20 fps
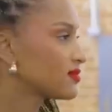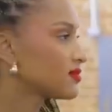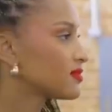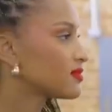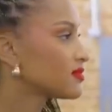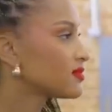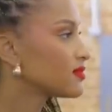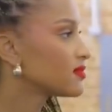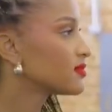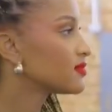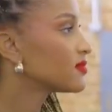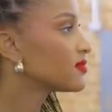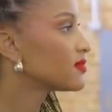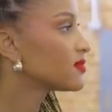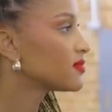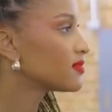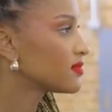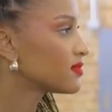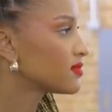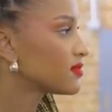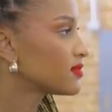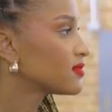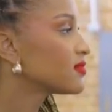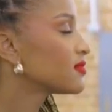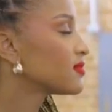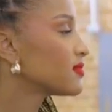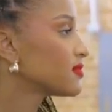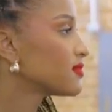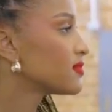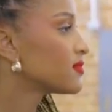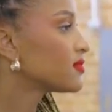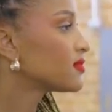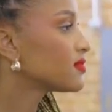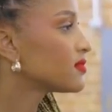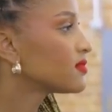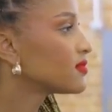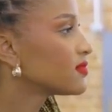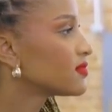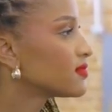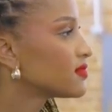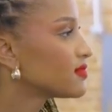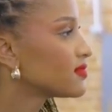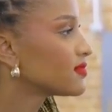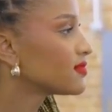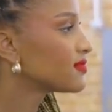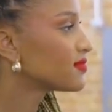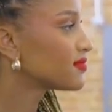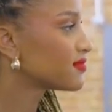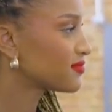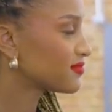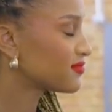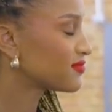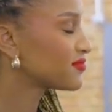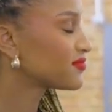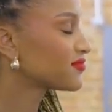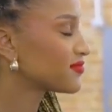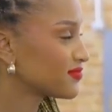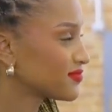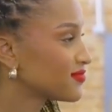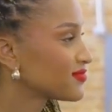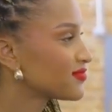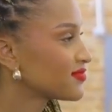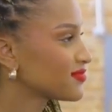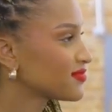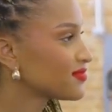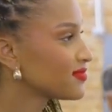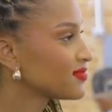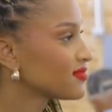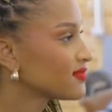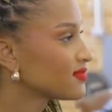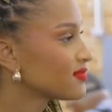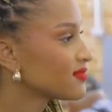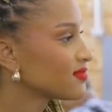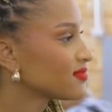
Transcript: [no speech]